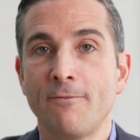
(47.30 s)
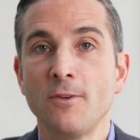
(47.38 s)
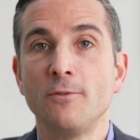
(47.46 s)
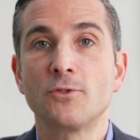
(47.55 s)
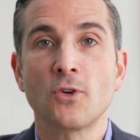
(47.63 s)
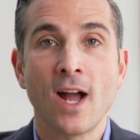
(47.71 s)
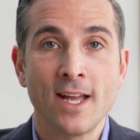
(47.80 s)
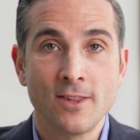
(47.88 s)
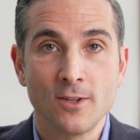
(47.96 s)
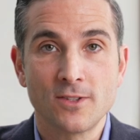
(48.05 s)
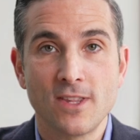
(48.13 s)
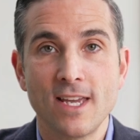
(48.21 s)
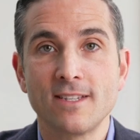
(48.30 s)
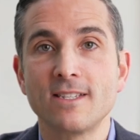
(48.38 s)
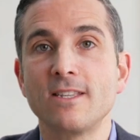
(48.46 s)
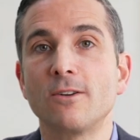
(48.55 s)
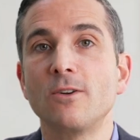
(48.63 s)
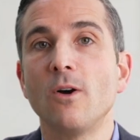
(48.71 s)
If you've tried those things
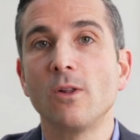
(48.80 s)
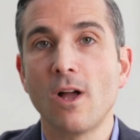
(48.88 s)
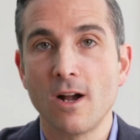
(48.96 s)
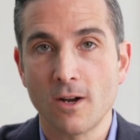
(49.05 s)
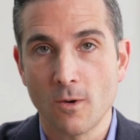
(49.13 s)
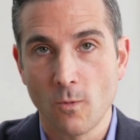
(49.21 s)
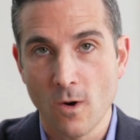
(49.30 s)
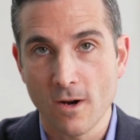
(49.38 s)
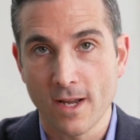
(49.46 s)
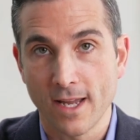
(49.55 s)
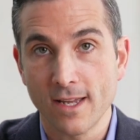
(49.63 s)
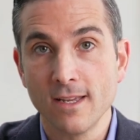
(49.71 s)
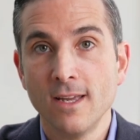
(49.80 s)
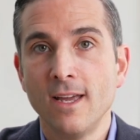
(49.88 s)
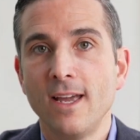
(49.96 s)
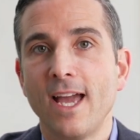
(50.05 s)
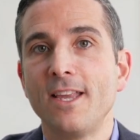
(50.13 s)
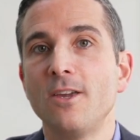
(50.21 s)
and they're no longer working
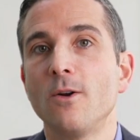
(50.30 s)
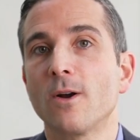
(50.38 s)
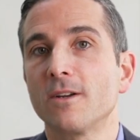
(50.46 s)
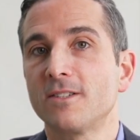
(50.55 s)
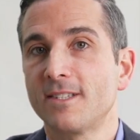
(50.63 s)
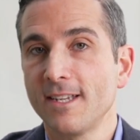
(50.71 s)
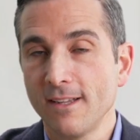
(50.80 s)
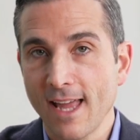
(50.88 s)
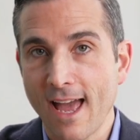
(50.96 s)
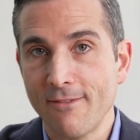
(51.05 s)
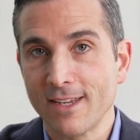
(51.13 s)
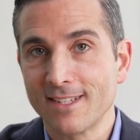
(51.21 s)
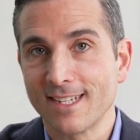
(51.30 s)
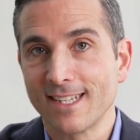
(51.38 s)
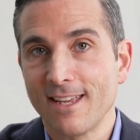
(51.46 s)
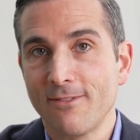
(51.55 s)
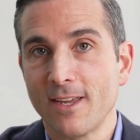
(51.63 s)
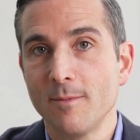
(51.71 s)
and you are still having
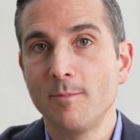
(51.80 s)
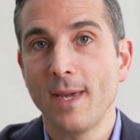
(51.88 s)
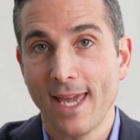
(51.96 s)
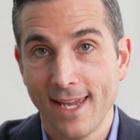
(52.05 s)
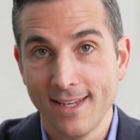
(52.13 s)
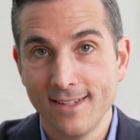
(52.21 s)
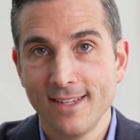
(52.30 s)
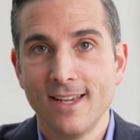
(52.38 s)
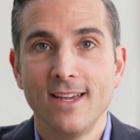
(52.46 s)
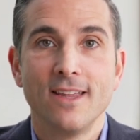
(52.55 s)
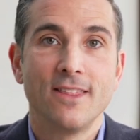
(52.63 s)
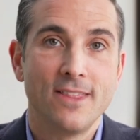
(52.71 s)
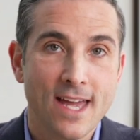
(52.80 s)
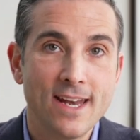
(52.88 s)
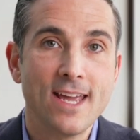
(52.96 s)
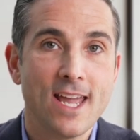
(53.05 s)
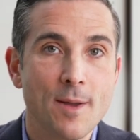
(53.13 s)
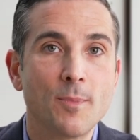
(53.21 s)
significant pain, then
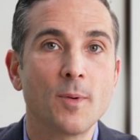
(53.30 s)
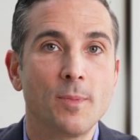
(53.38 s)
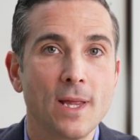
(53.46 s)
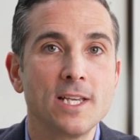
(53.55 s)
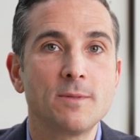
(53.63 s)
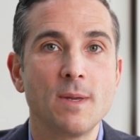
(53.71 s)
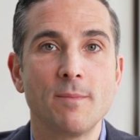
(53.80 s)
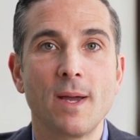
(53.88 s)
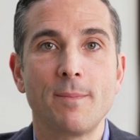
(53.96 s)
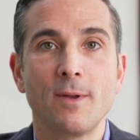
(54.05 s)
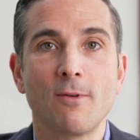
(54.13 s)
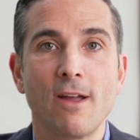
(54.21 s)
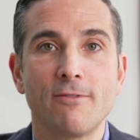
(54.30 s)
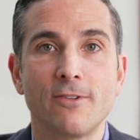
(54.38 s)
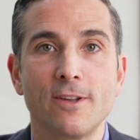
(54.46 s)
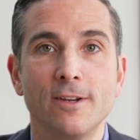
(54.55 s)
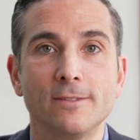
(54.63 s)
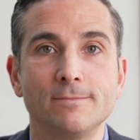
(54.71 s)
a hip replacement might be right
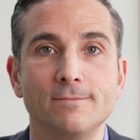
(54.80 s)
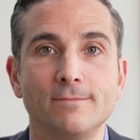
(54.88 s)
for you.